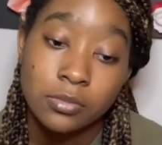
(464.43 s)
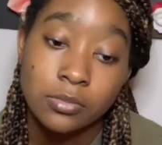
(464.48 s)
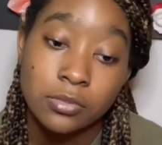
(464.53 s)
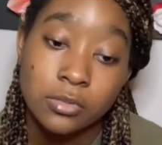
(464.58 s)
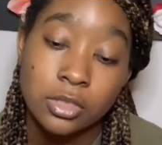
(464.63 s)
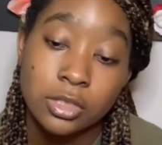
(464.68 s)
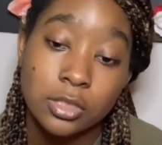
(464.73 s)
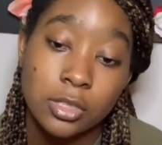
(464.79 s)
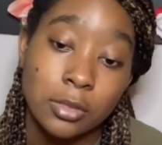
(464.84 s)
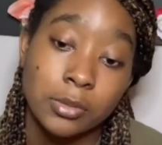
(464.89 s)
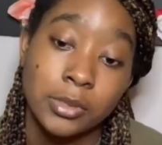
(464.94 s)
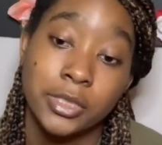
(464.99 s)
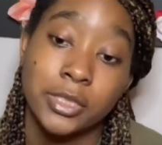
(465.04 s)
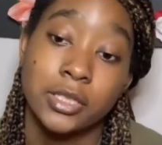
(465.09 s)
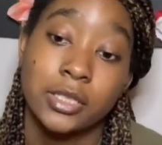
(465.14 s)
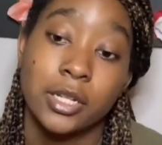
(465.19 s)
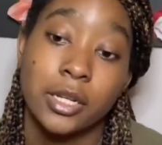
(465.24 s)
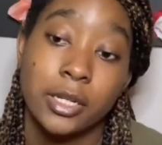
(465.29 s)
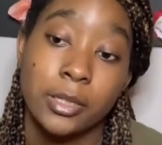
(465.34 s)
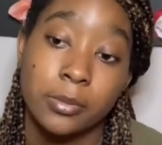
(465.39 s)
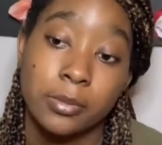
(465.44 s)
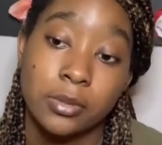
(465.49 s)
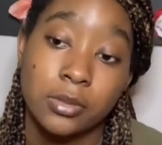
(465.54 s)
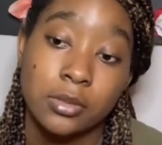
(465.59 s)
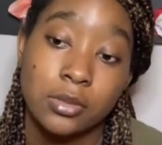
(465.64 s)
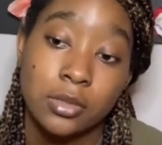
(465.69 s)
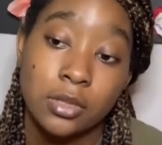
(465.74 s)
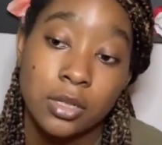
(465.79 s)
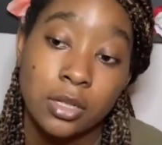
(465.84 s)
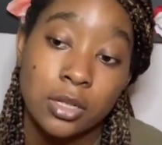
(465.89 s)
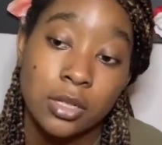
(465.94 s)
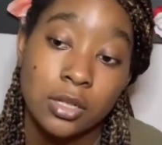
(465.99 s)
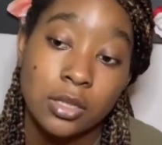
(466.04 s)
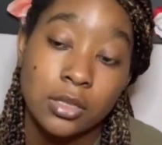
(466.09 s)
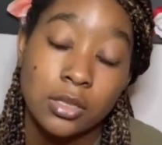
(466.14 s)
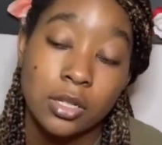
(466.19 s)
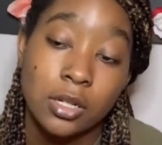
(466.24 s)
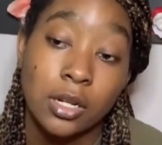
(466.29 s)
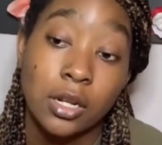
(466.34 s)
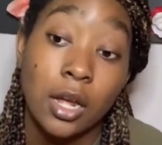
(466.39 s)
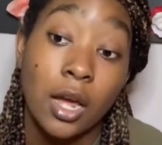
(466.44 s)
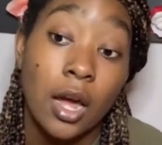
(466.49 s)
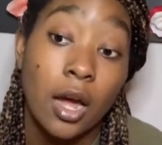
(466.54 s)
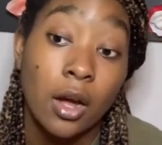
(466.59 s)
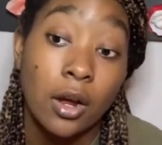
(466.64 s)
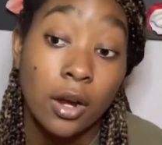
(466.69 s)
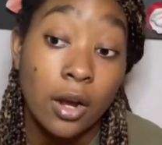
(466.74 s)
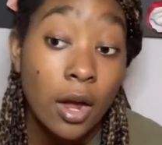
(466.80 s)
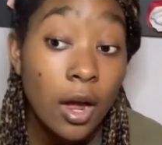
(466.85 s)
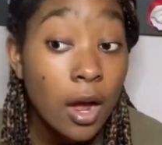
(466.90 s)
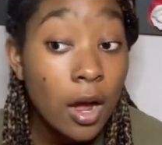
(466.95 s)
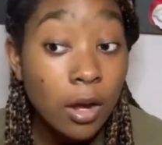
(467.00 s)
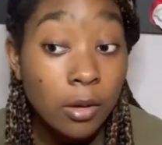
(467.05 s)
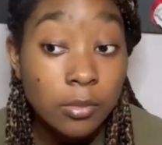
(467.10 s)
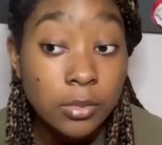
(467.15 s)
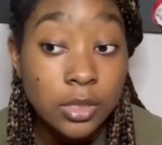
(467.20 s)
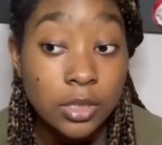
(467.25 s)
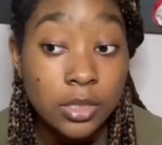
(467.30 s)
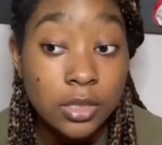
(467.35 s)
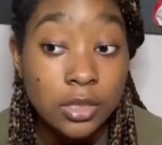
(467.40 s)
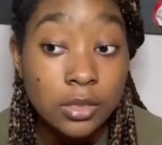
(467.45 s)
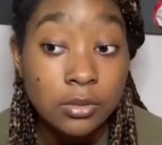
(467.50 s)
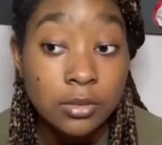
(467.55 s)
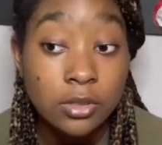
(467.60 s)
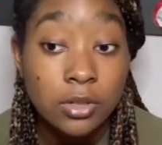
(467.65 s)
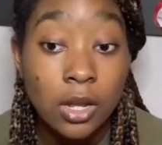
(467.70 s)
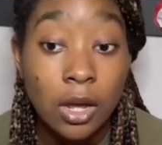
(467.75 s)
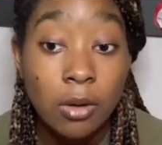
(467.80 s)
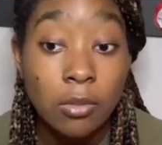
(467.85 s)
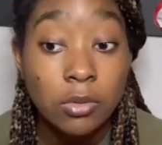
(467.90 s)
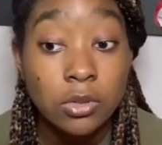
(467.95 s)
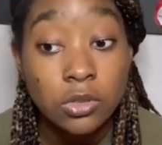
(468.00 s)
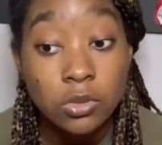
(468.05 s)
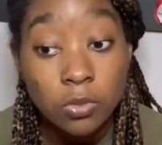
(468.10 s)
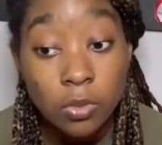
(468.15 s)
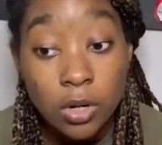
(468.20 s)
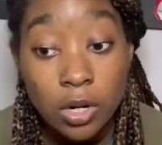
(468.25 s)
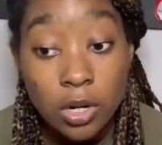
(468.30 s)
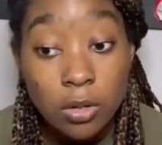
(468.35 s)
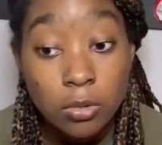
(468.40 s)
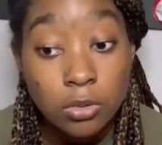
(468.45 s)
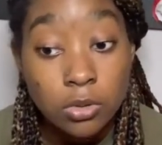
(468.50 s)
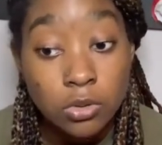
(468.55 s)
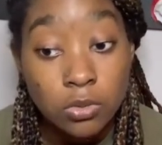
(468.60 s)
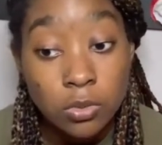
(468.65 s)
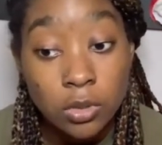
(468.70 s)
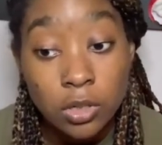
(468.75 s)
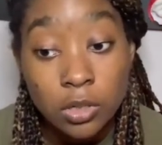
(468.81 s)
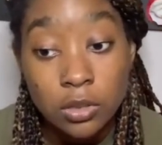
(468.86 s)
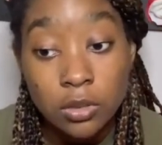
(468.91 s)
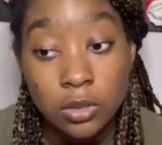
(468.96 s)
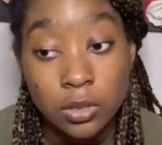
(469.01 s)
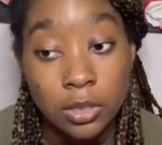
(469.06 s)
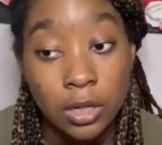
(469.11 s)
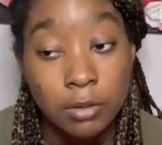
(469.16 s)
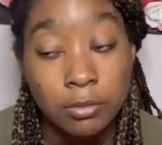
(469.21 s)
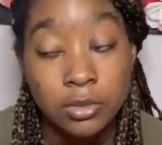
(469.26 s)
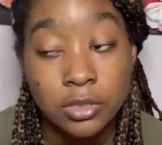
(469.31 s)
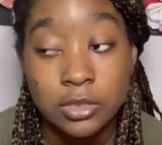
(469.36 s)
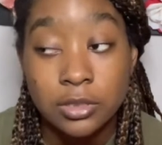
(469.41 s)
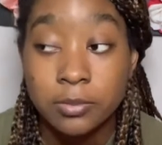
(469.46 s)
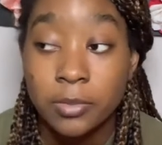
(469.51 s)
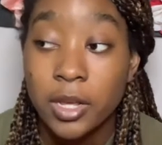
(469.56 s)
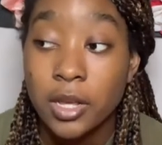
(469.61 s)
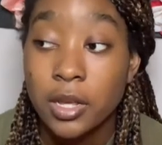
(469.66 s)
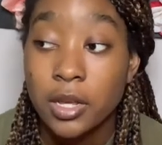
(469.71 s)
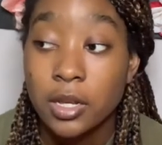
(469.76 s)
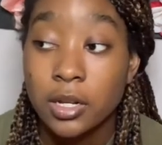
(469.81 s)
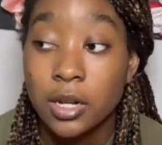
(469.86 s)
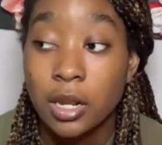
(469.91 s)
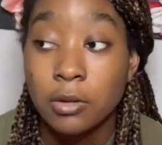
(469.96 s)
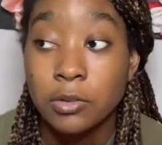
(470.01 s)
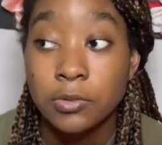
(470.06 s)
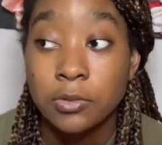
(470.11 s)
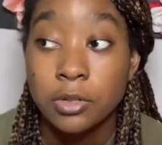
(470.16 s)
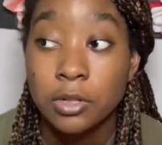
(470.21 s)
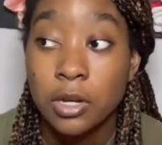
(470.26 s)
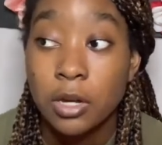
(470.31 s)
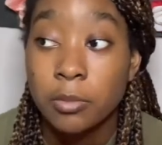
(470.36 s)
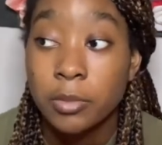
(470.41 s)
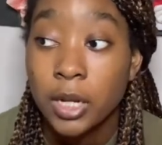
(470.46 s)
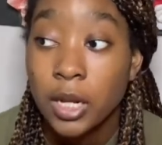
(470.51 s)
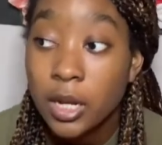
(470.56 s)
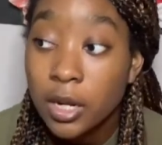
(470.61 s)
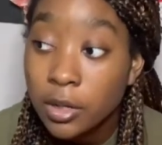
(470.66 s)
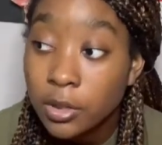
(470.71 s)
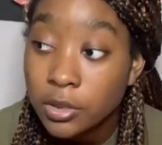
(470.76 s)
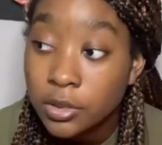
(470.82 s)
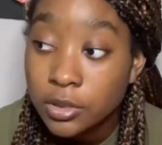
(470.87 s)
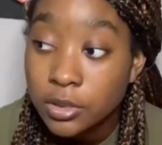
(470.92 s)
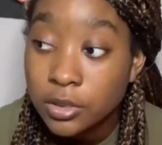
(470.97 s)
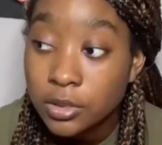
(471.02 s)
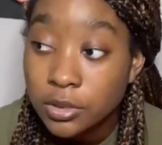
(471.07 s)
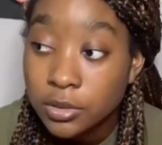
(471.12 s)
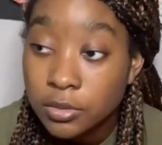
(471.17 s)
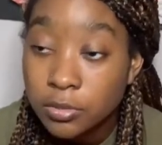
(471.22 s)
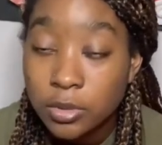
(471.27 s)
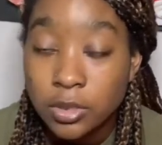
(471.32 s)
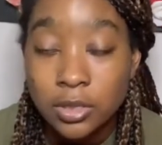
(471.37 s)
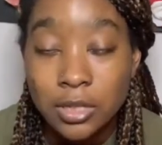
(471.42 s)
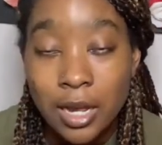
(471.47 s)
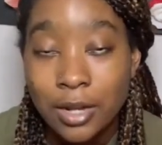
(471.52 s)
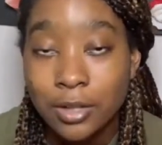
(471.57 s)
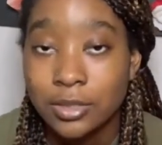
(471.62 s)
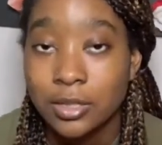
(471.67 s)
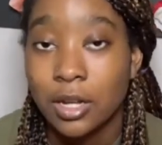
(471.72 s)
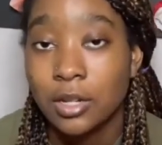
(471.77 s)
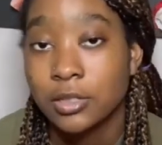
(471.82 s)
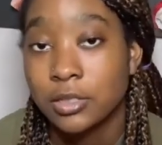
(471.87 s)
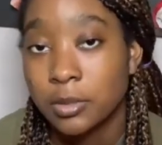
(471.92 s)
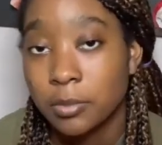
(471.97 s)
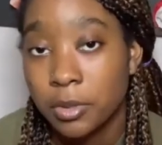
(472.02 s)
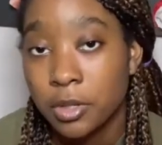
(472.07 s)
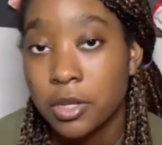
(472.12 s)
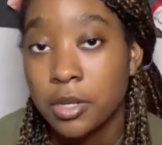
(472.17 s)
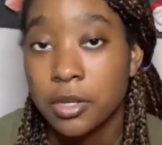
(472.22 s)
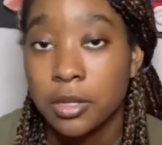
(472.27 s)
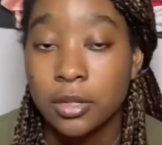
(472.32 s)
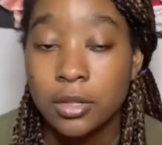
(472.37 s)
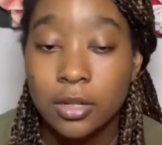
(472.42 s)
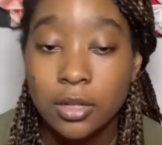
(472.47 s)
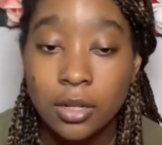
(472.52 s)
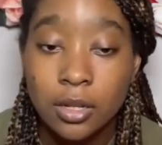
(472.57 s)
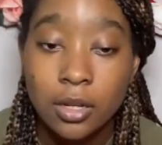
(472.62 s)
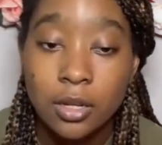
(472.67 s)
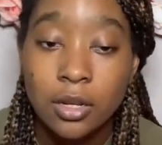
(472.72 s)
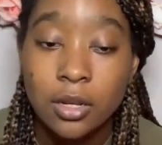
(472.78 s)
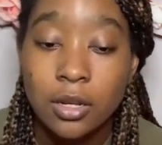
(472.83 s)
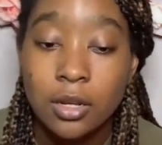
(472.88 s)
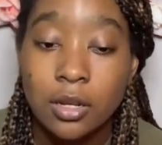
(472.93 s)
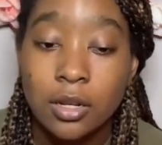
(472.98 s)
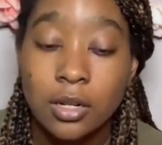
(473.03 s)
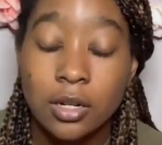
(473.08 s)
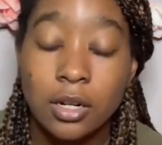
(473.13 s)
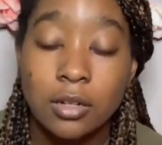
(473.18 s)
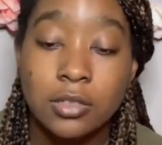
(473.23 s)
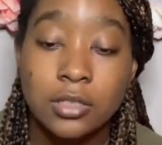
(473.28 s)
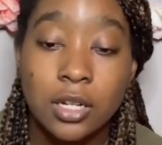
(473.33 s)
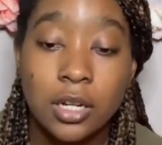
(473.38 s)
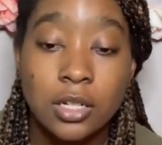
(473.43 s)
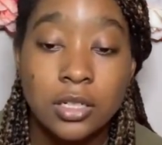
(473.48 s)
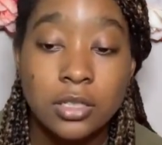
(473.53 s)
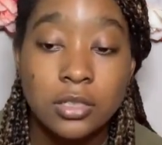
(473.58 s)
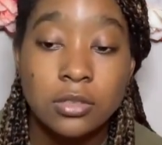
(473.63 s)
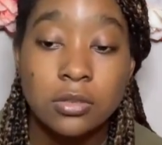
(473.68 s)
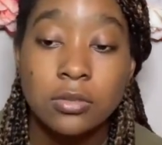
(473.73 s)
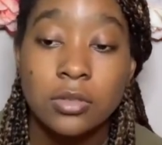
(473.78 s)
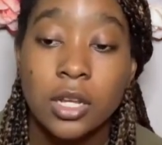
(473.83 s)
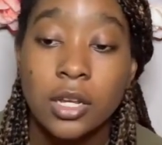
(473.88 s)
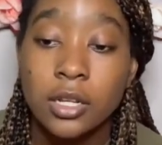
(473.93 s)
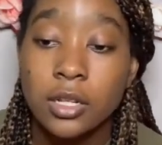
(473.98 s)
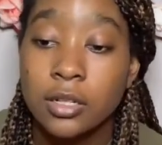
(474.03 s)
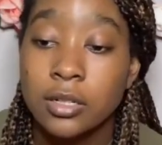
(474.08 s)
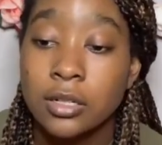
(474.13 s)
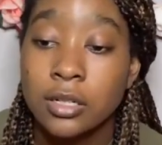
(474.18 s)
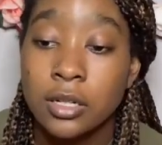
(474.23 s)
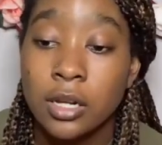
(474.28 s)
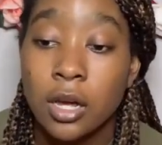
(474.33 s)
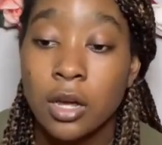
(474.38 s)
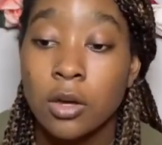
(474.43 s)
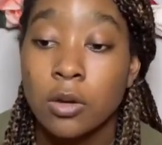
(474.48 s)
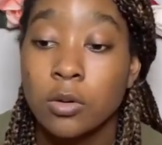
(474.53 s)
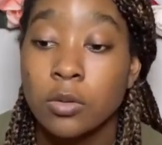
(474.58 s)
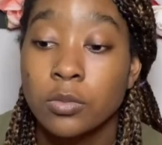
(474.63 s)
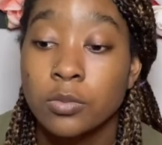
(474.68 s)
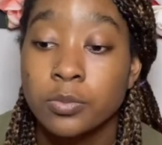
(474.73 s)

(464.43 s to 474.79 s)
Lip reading: Something just happened. So they all called me. He was like, what's wrong? What's wrong? They were just mad. They was gonna come down here. Well, down to Austin P. And I was like, it's too late. He gone.